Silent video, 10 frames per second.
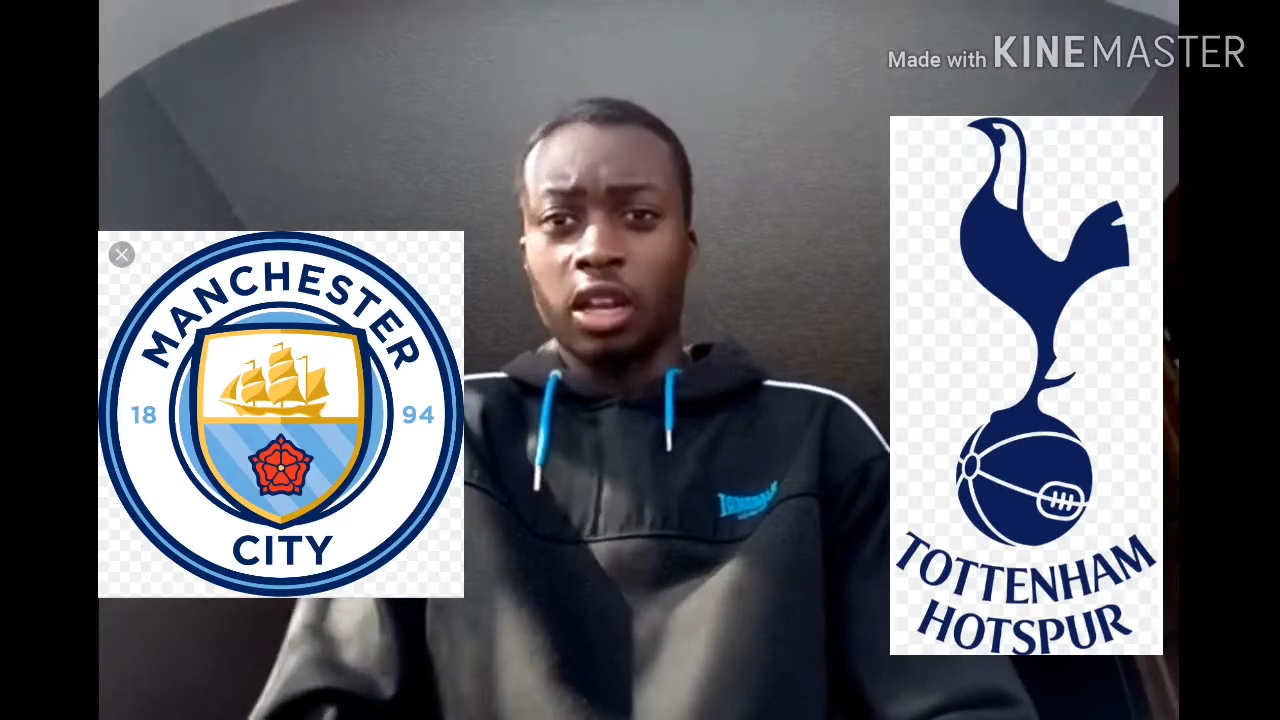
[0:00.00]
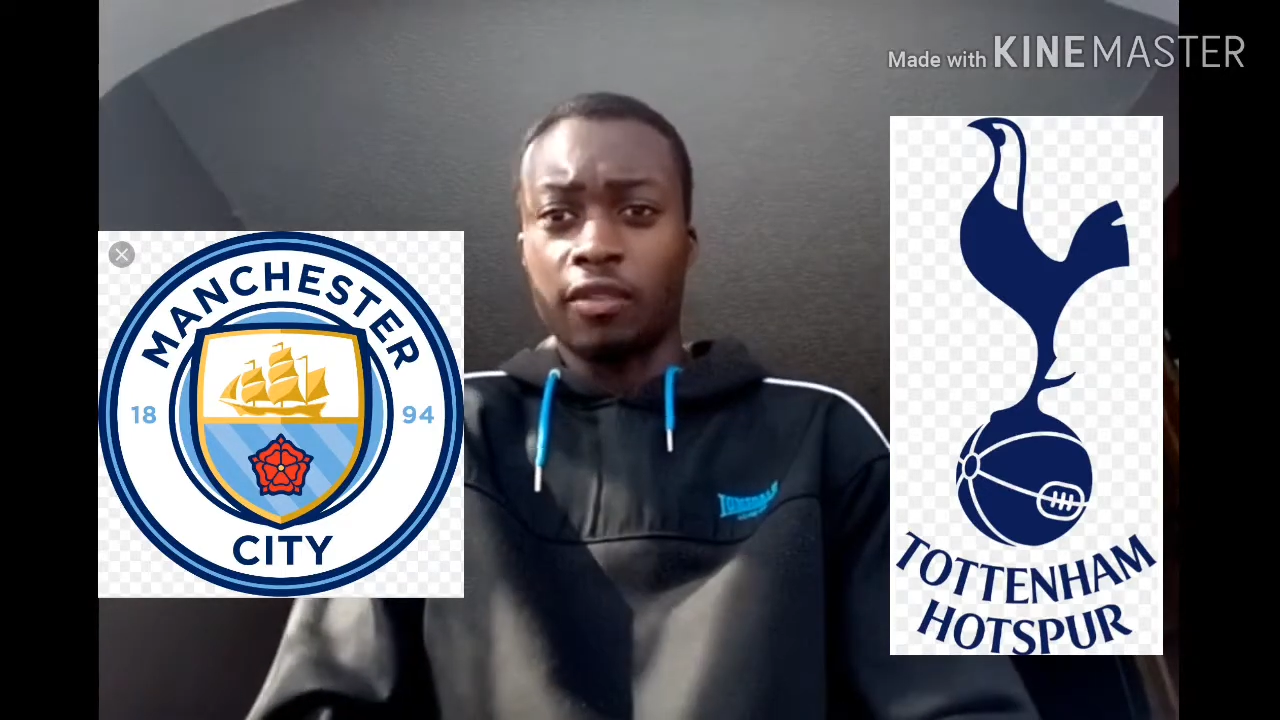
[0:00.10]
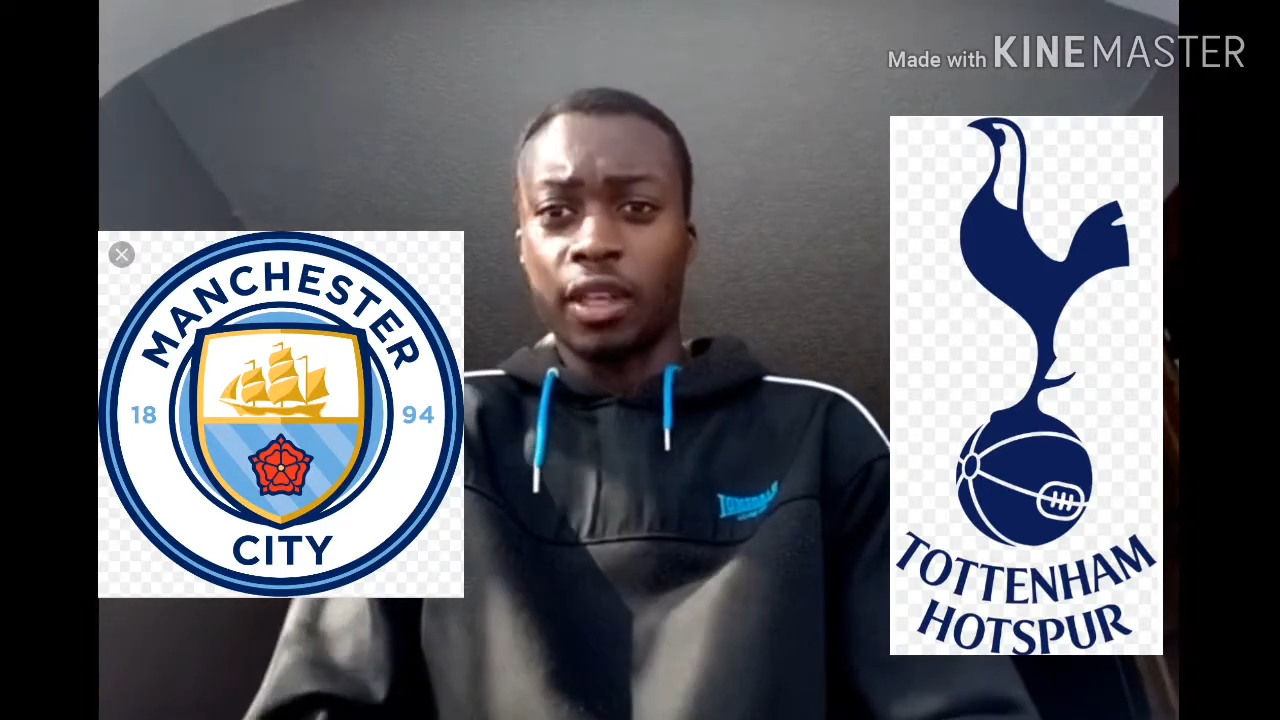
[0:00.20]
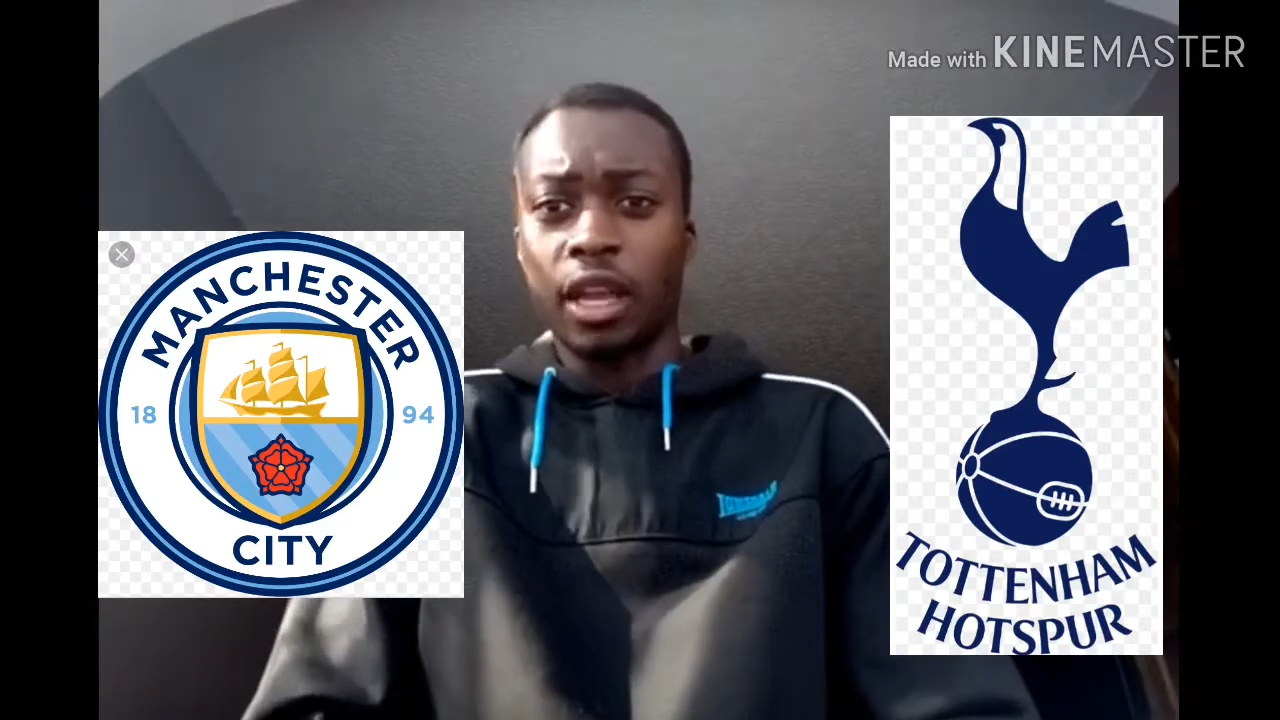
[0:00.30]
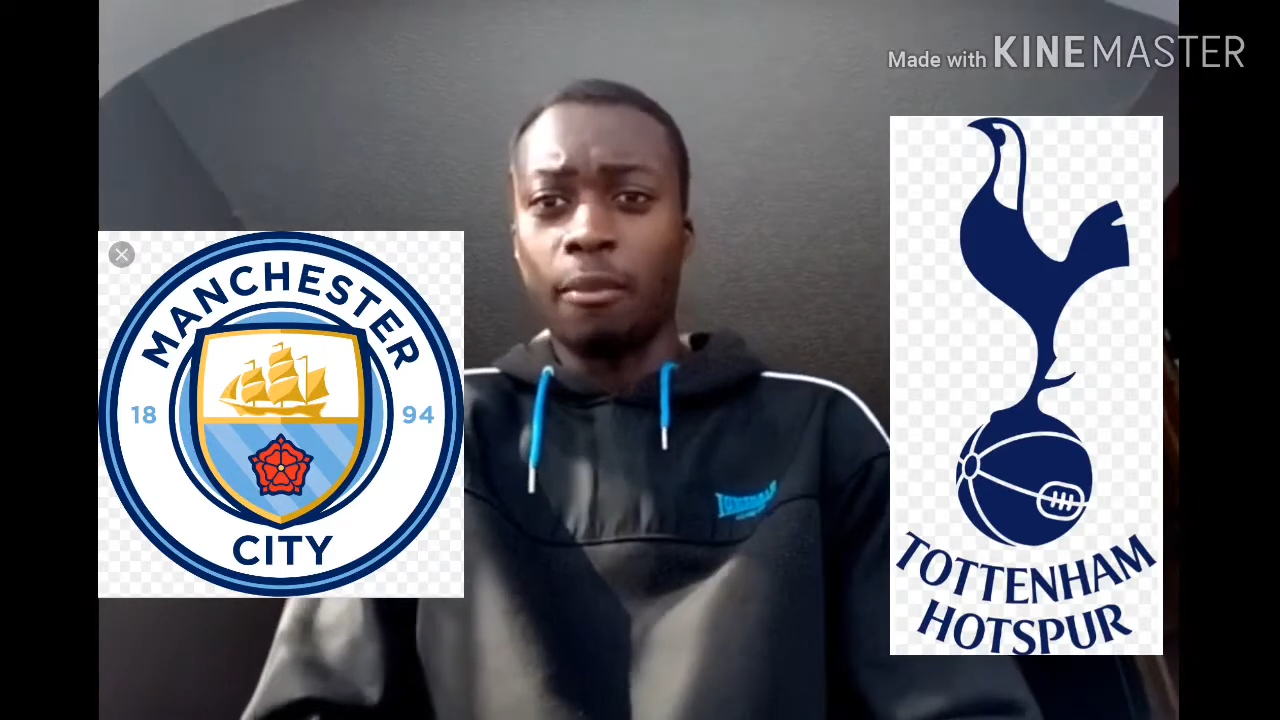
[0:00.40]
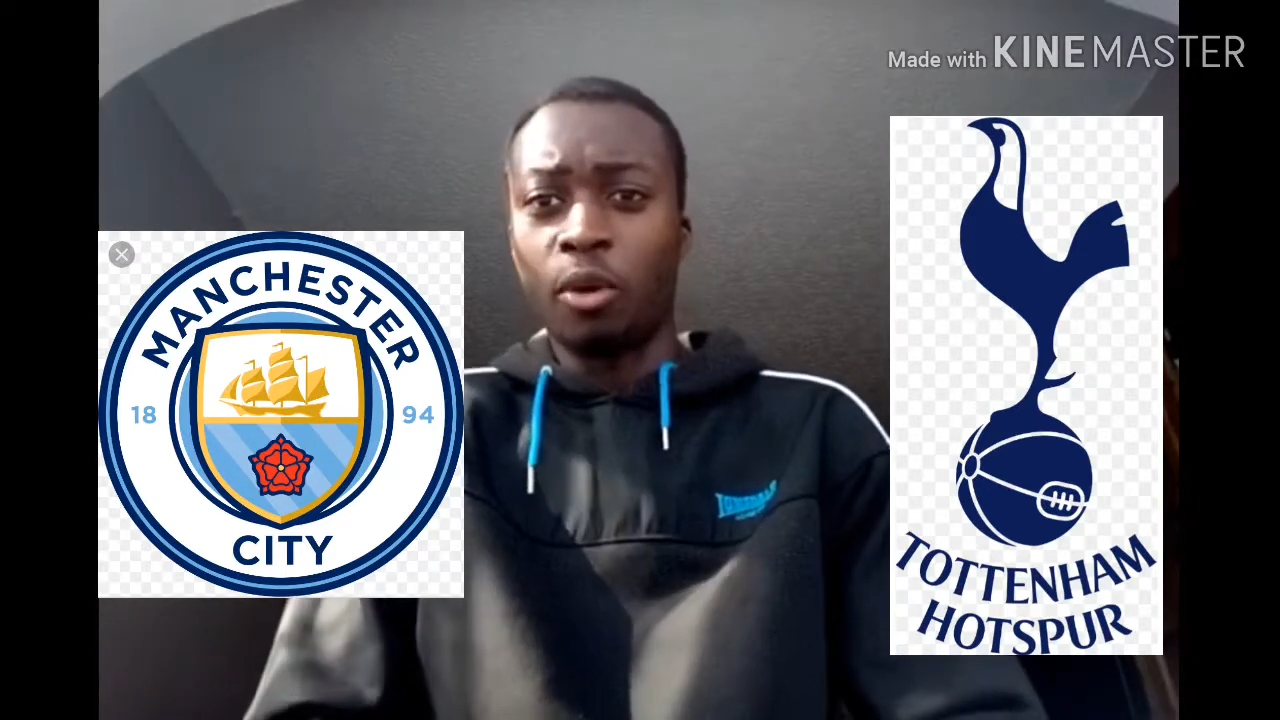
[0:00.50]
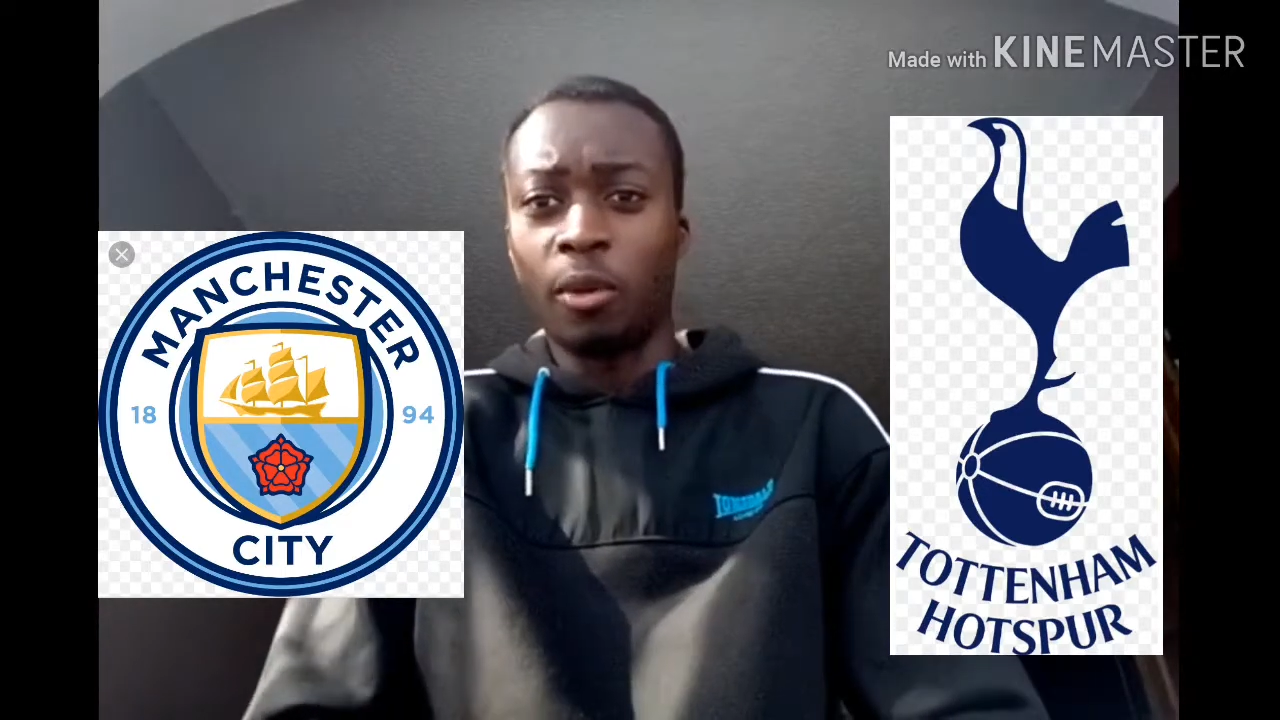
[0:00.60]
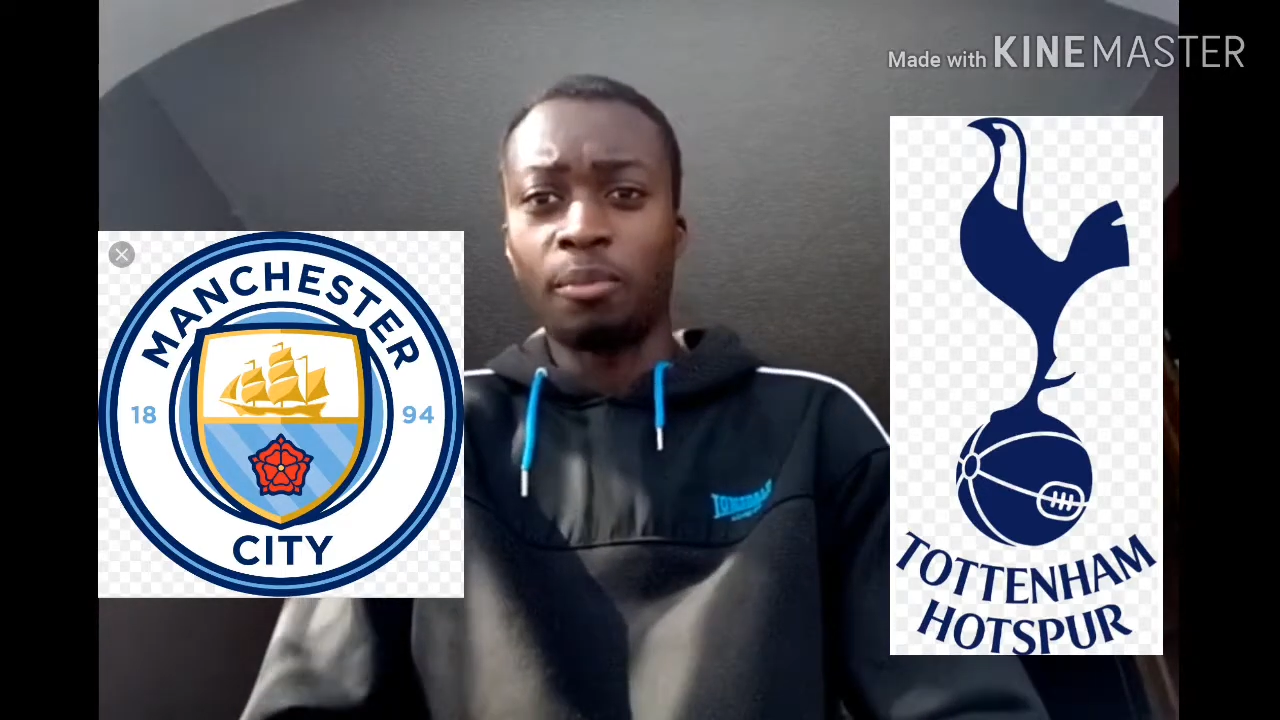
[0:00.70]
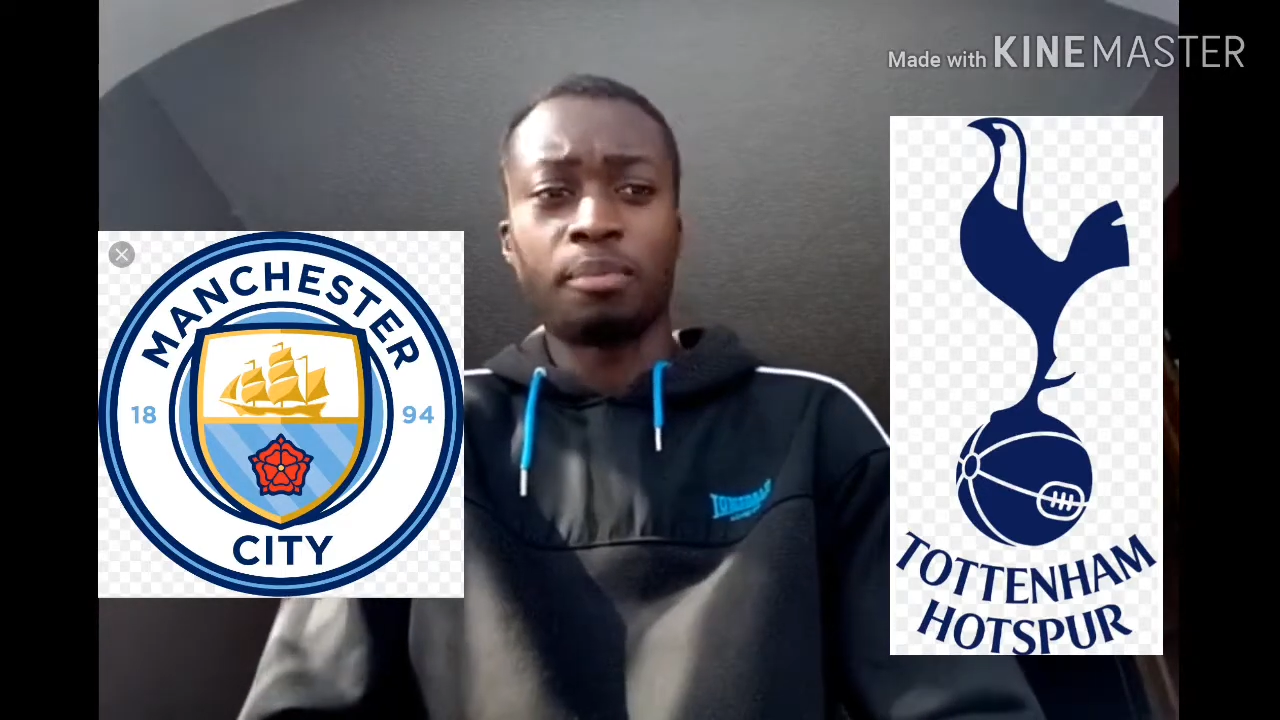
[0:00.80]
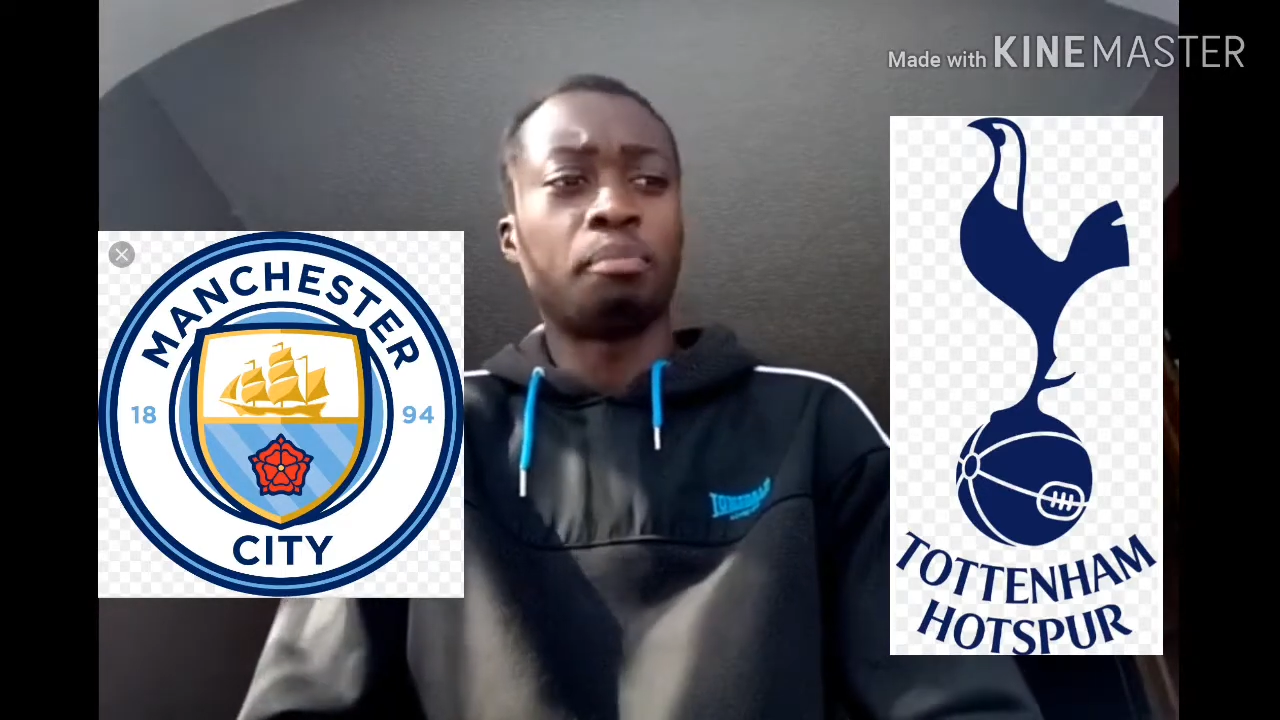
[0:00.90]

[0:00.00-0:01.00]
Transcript: if they get a point.